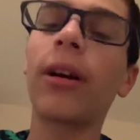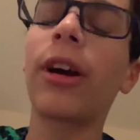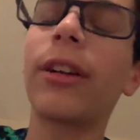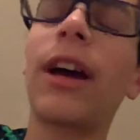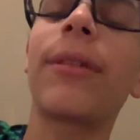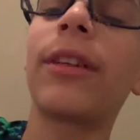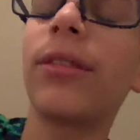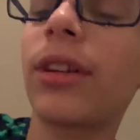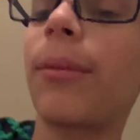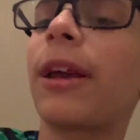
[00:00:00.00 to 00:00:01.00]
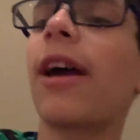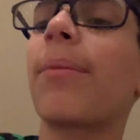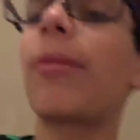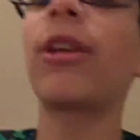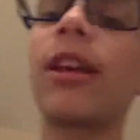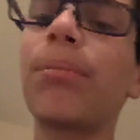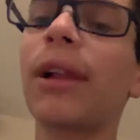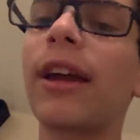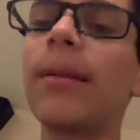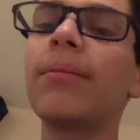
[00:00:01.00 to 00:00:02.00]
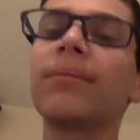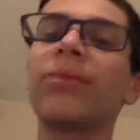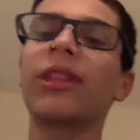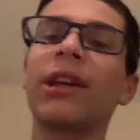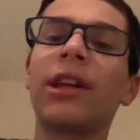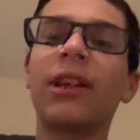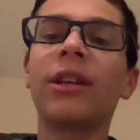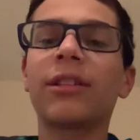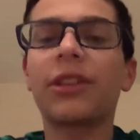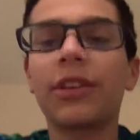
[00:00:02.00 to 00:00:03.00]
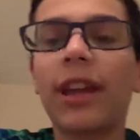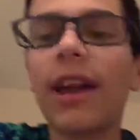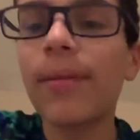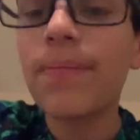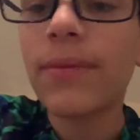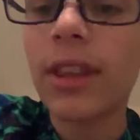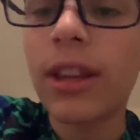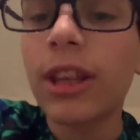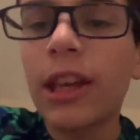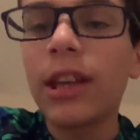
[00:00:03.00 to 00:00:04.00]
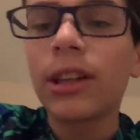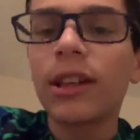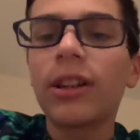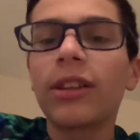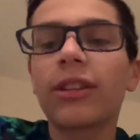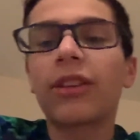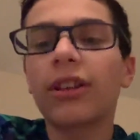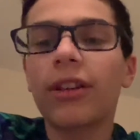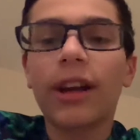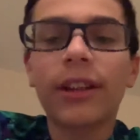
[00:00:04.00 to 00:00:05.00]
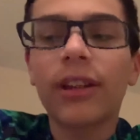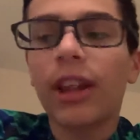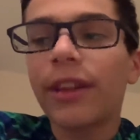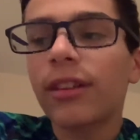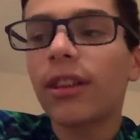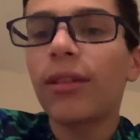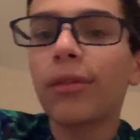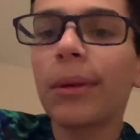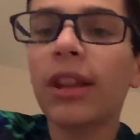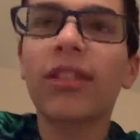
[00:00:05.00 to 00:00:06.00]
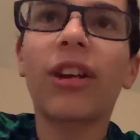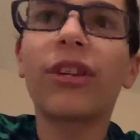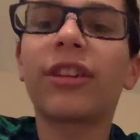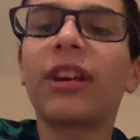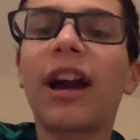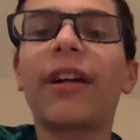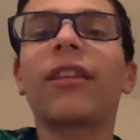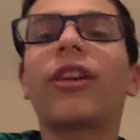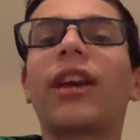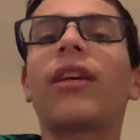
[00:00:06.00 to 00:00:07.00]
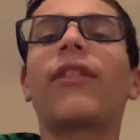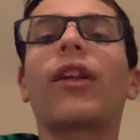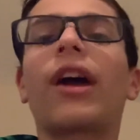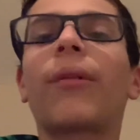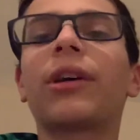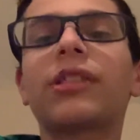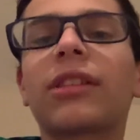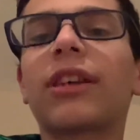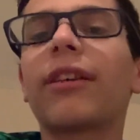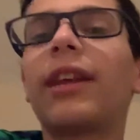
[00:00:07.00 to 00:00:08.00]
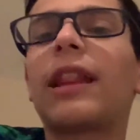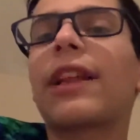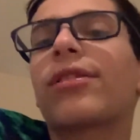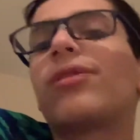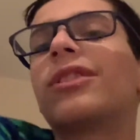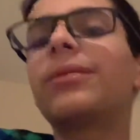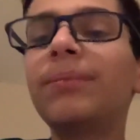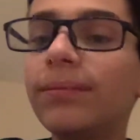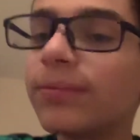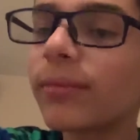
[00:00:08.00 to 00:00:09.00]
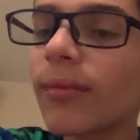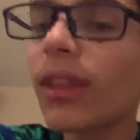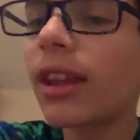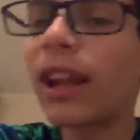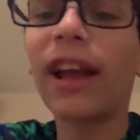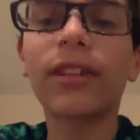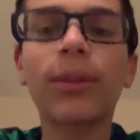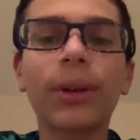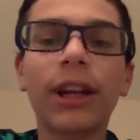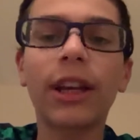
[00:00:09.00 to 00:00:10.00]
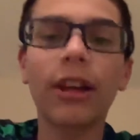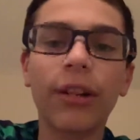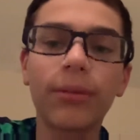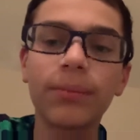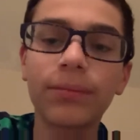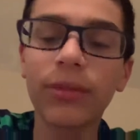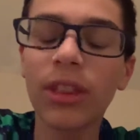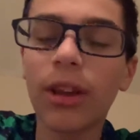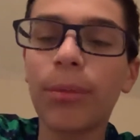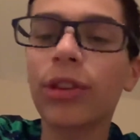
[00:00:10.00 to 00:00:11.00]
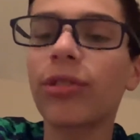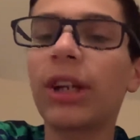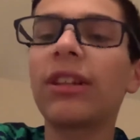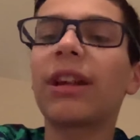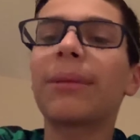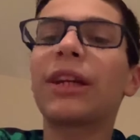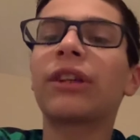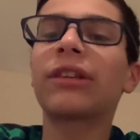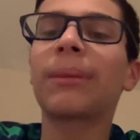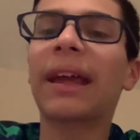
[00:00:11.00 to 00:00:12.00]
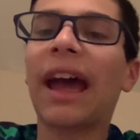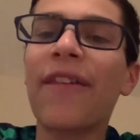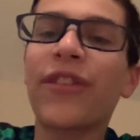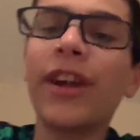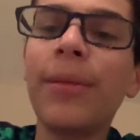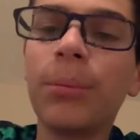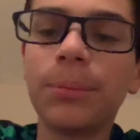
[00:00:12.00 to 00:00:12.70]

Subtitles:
Or not when he was coming out, but when he played. So, yeah. So, I just like Steve Smith. And also, now he's on NFL Network. So, that's cool. Next, we're going to go. Number three is going to be Christian McCaffrey.